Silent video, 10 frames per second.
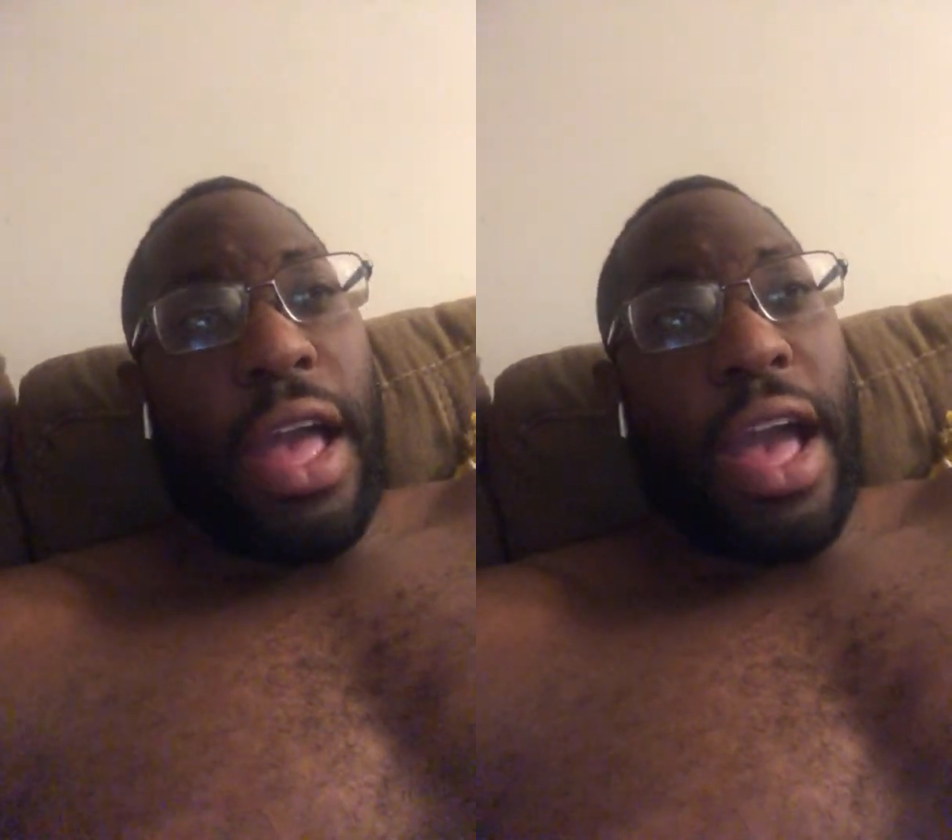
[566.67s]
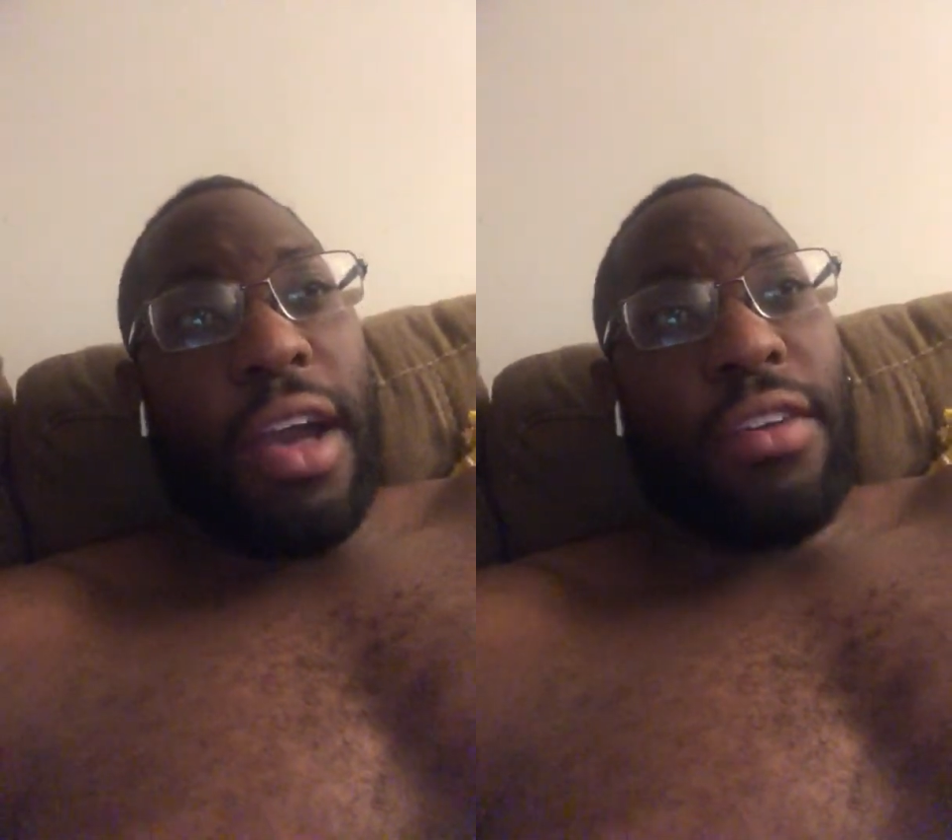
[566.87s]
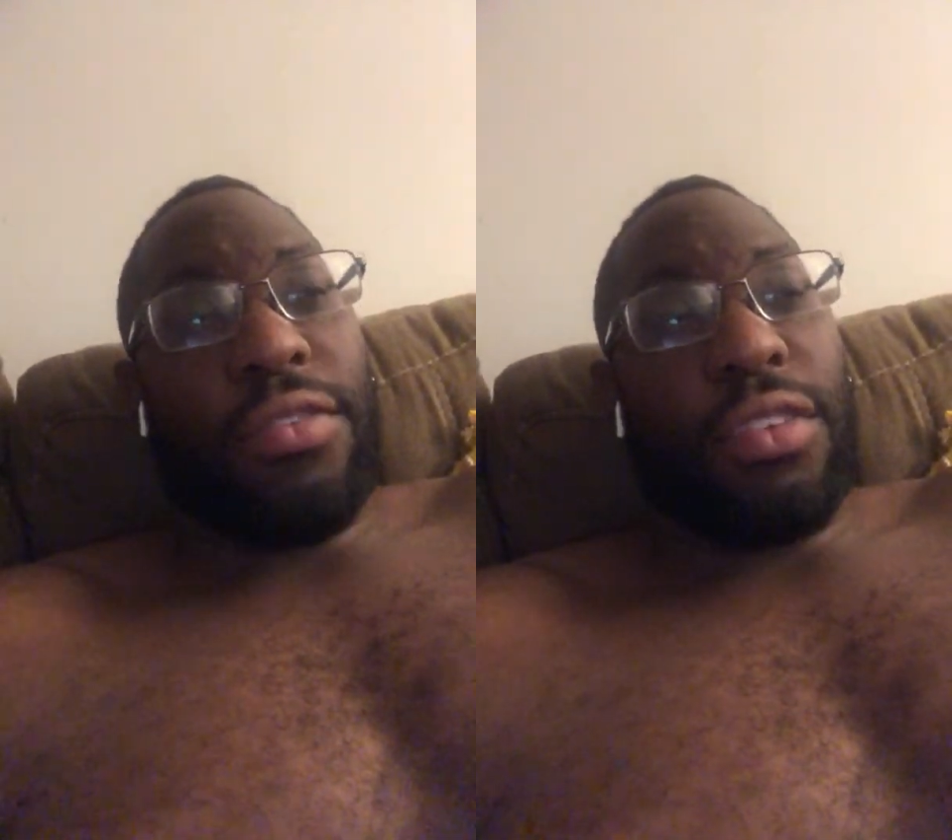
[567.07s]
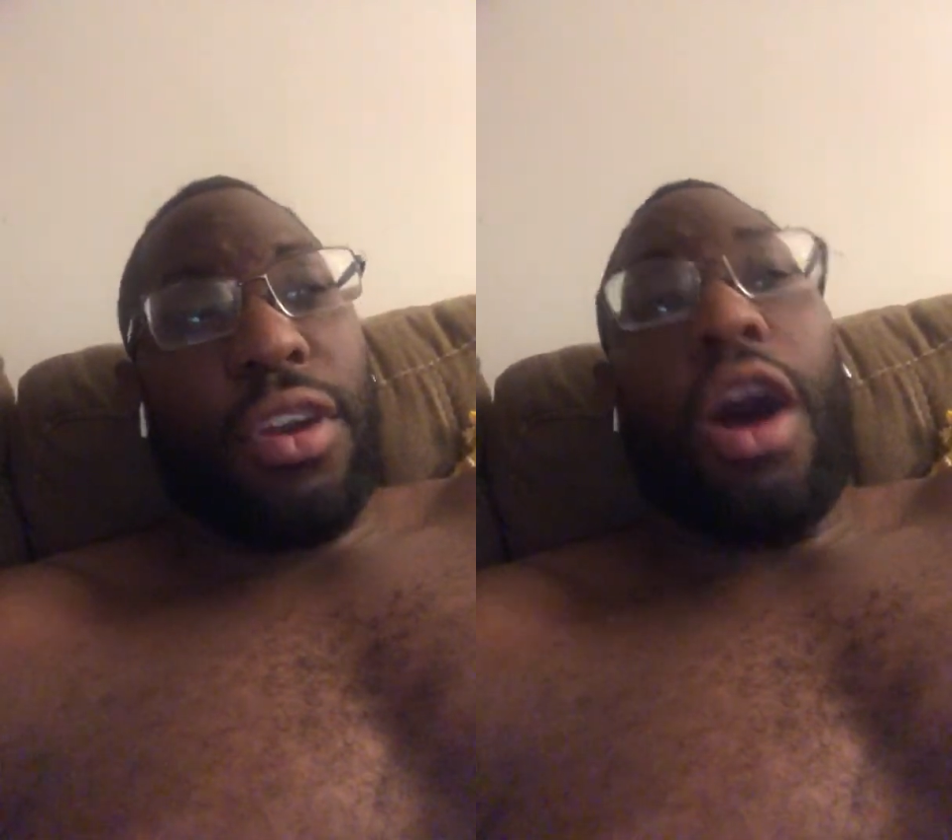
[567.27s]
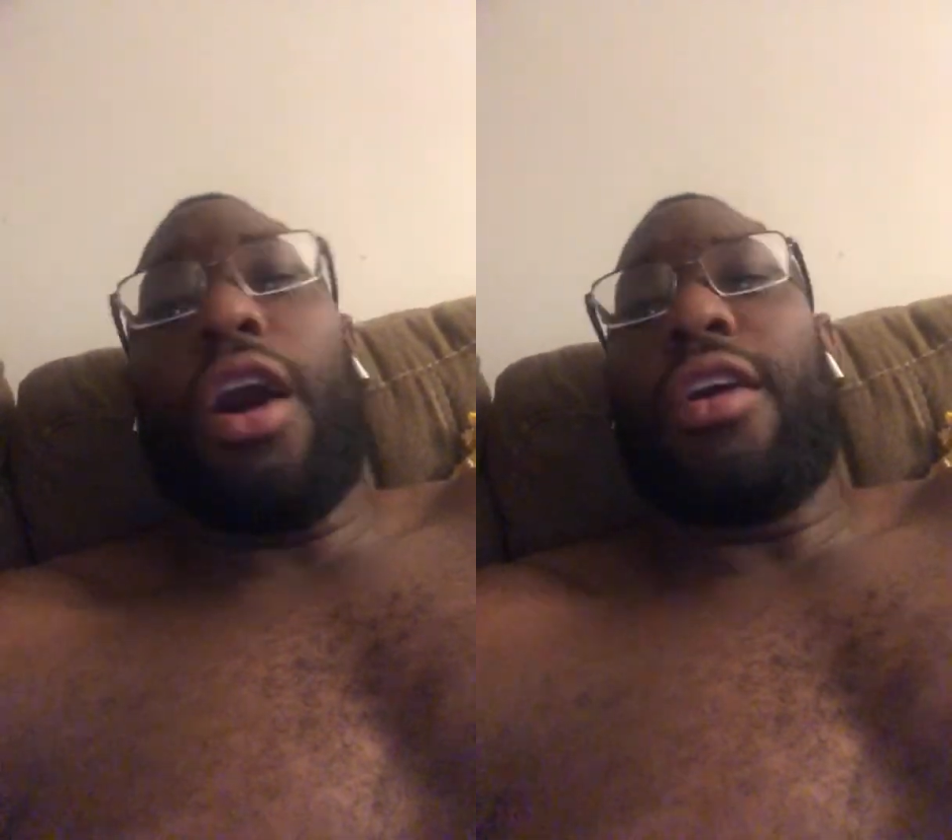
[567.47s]
have
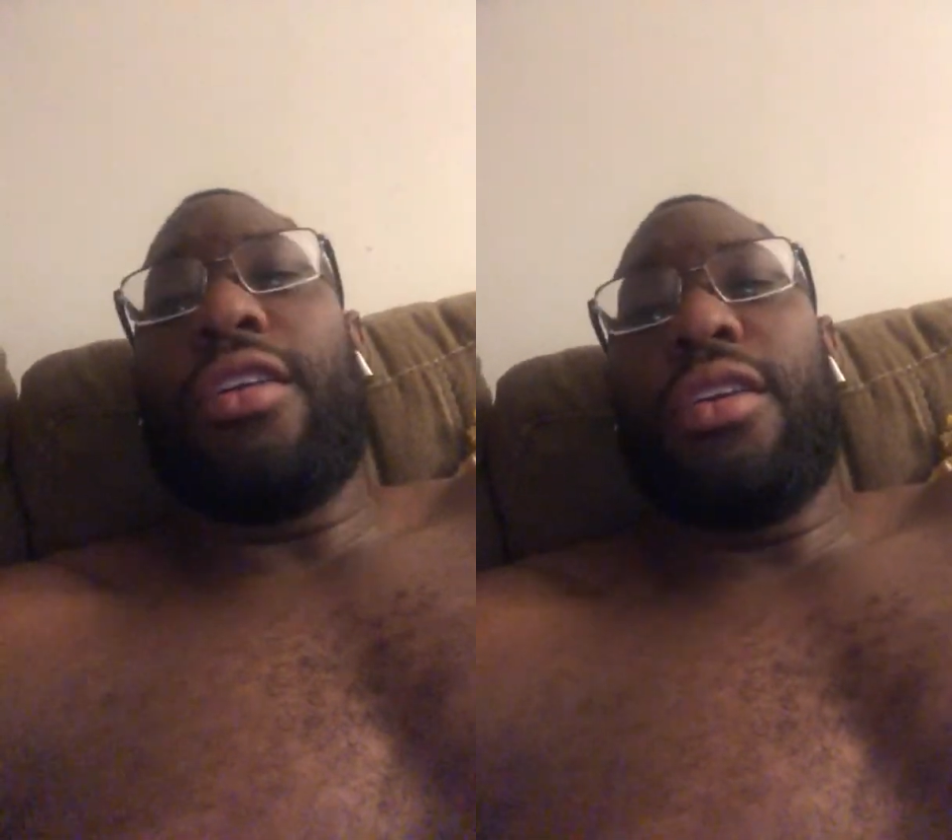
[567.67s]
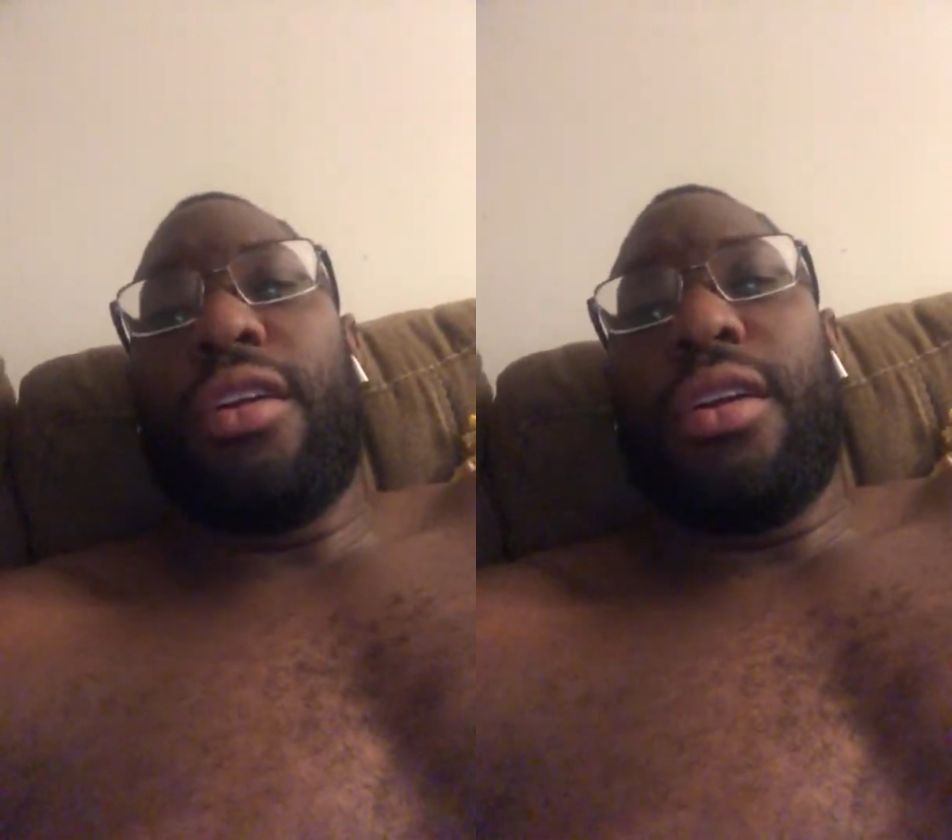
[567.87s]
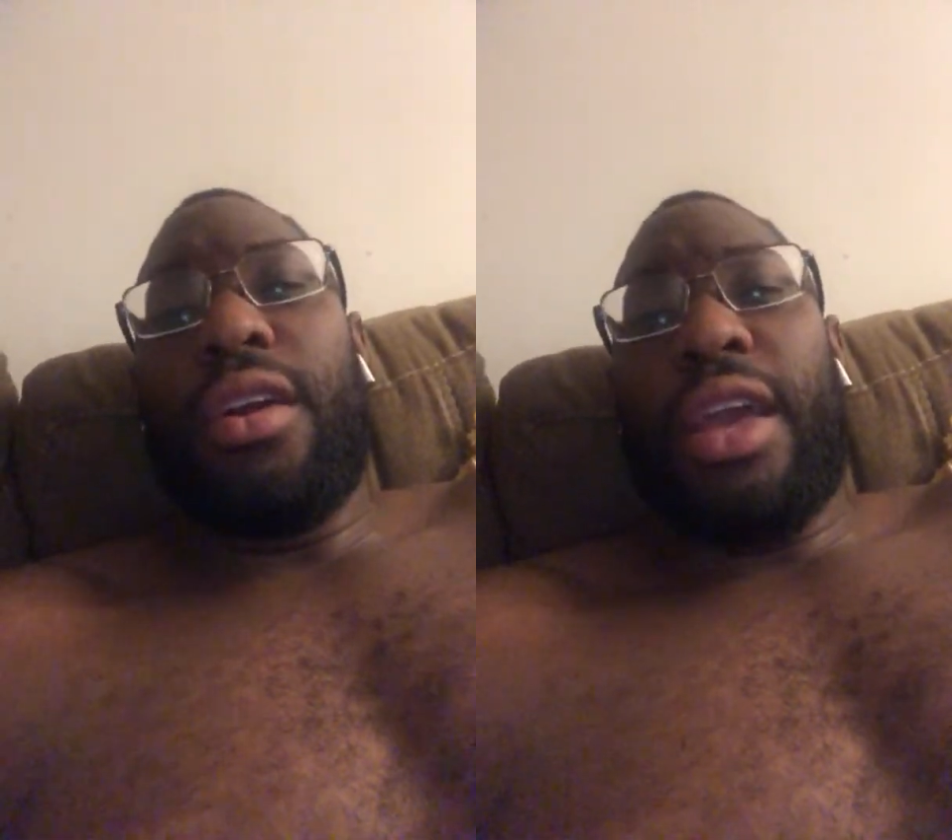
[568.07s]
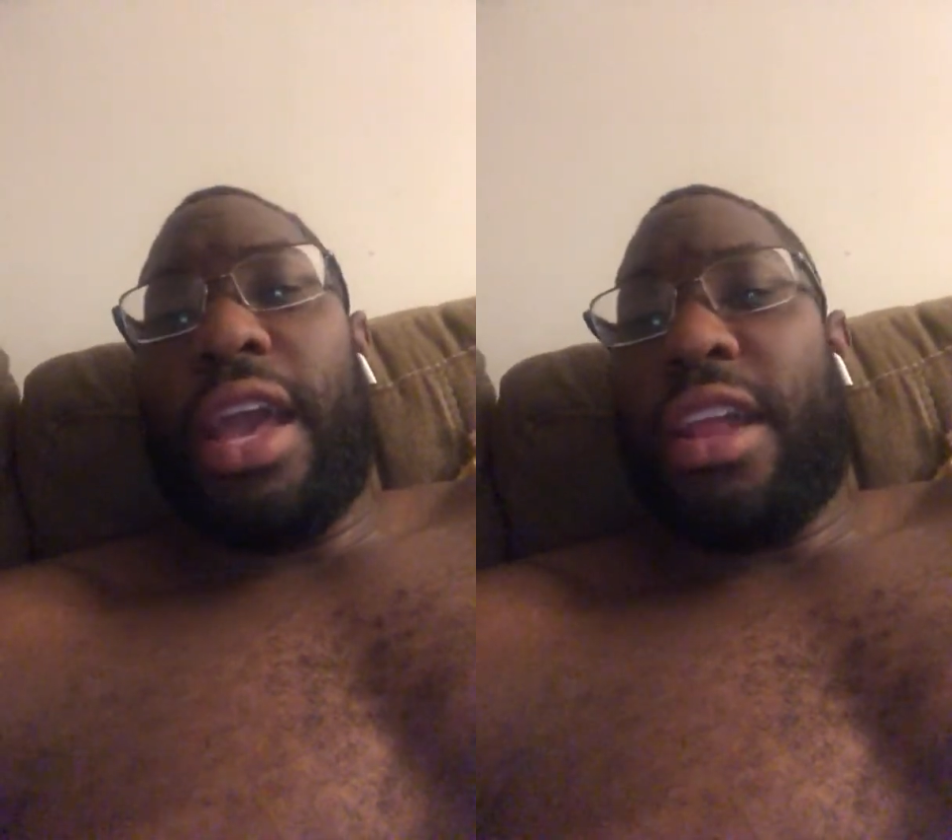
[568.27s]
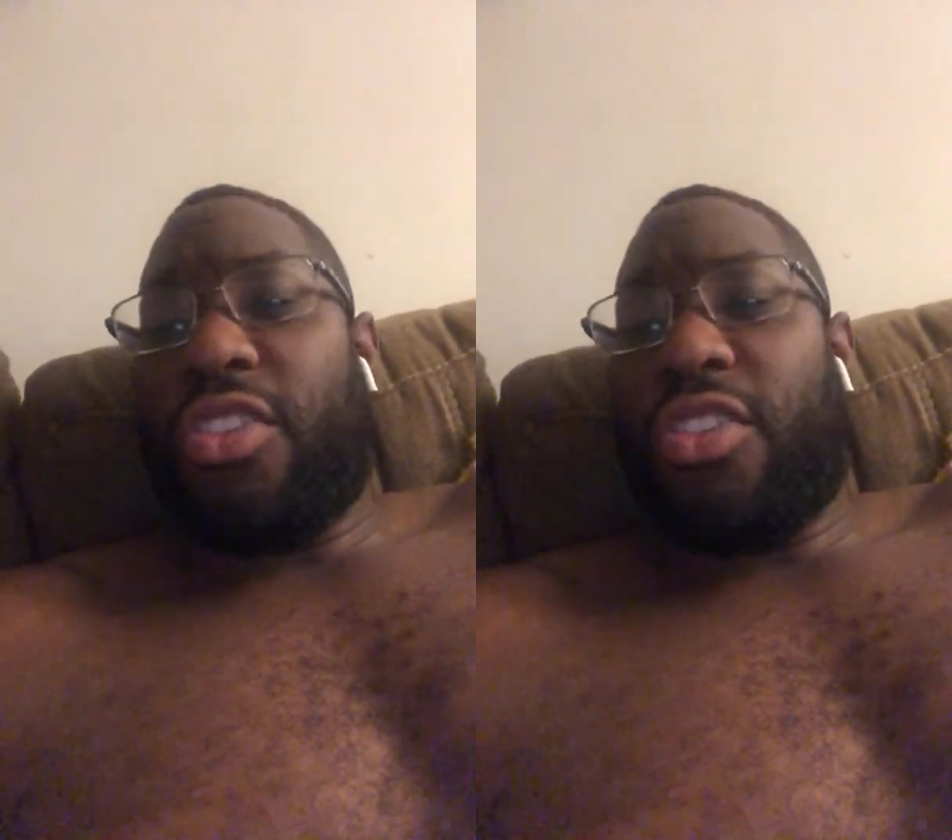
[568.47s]
gone and